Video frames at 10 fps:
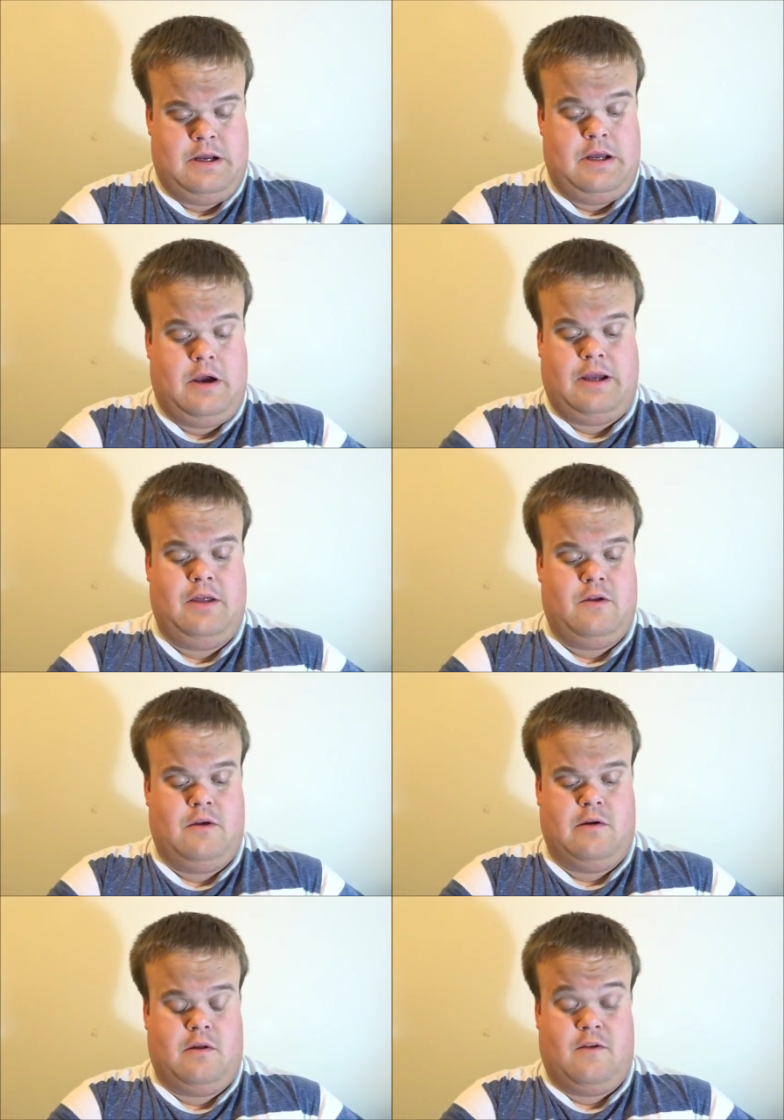yeah, Keith
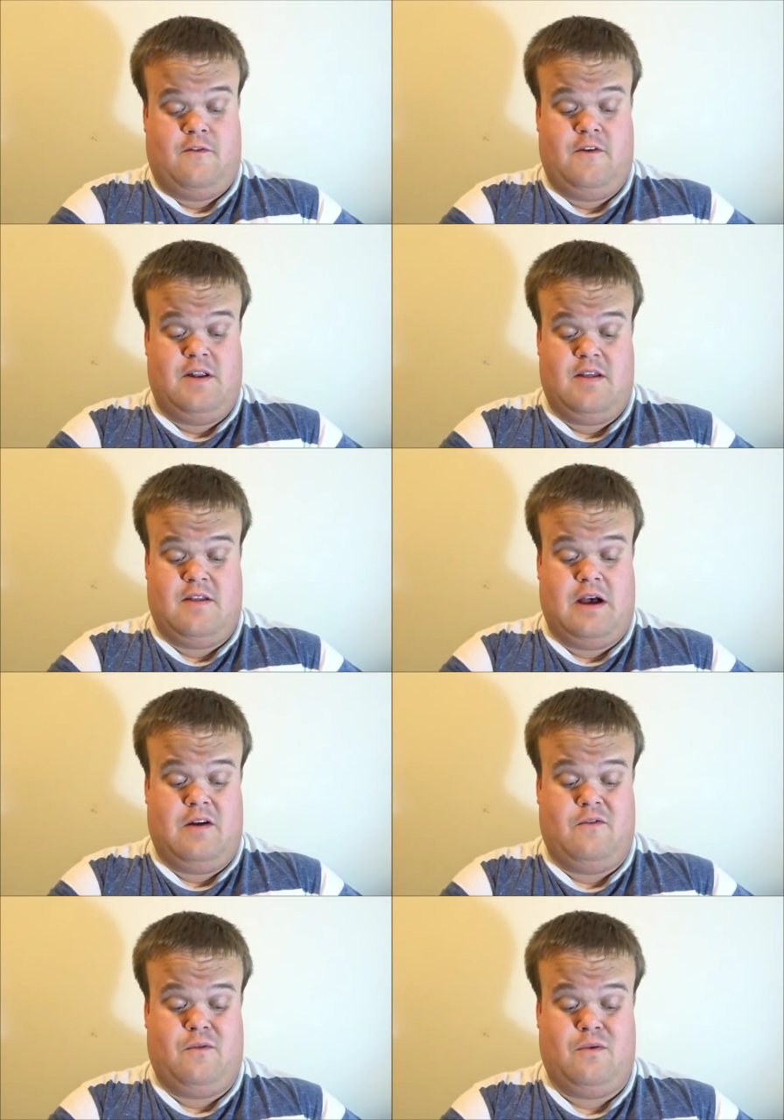Earls, a fitness
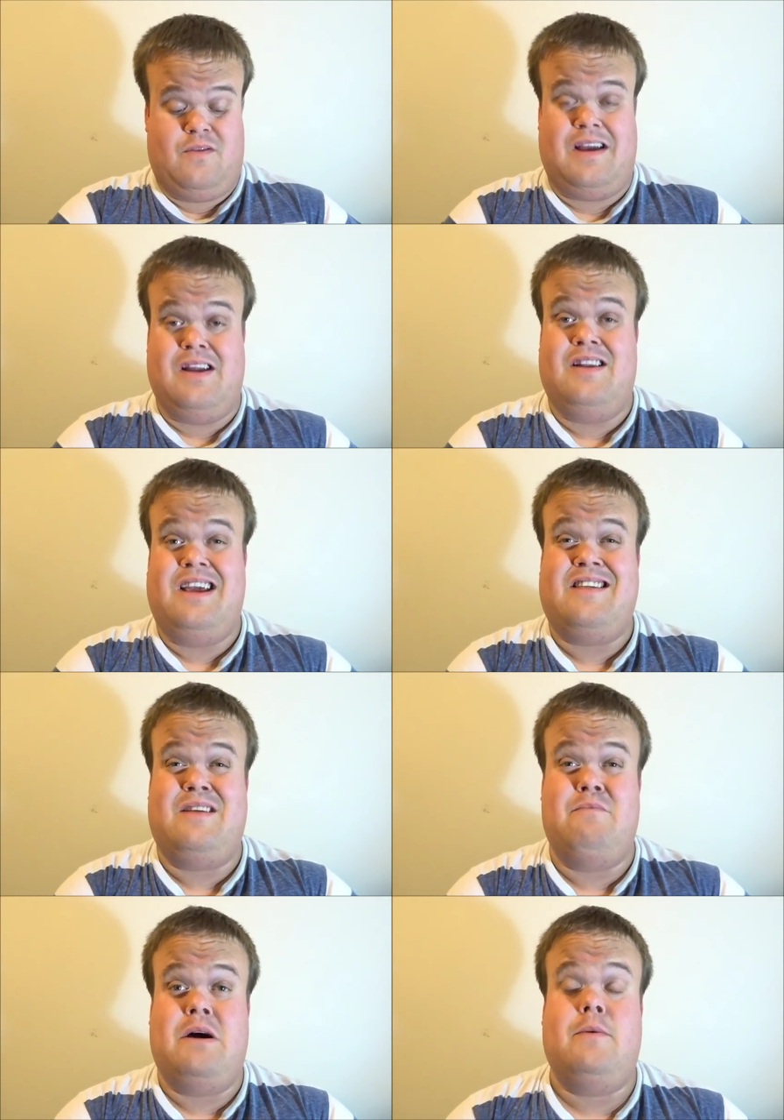doubtful second test
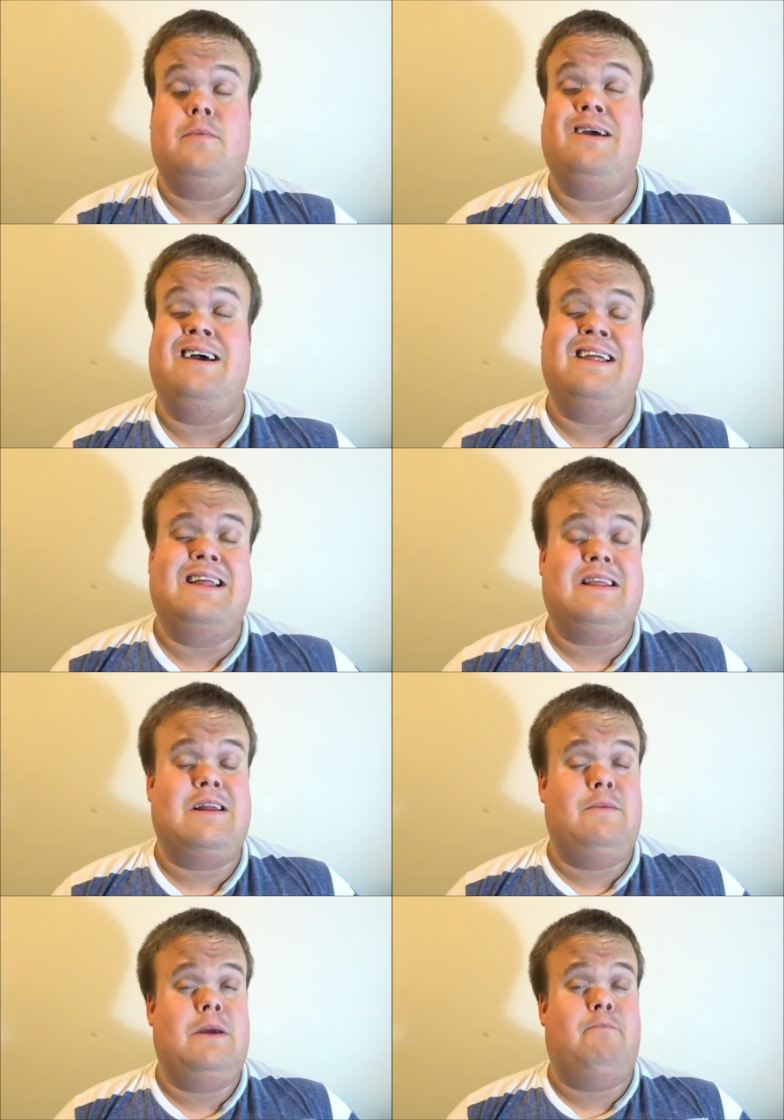in Melbourne. That's going
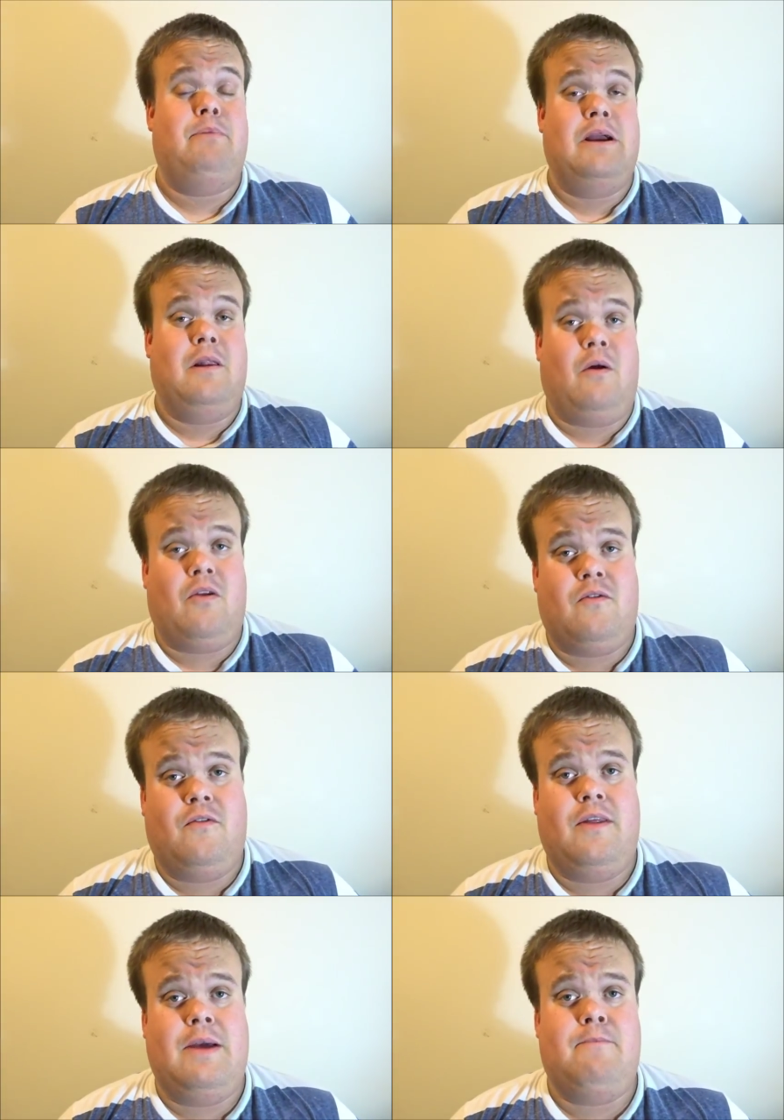to be a big loss
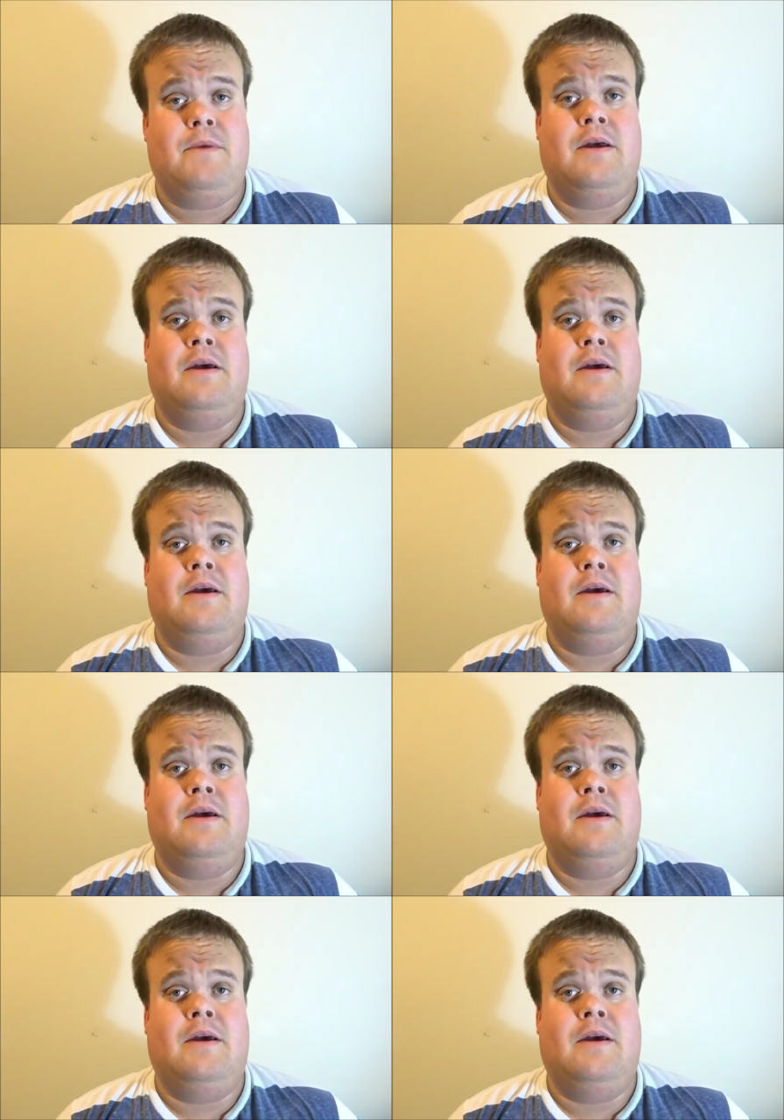for them.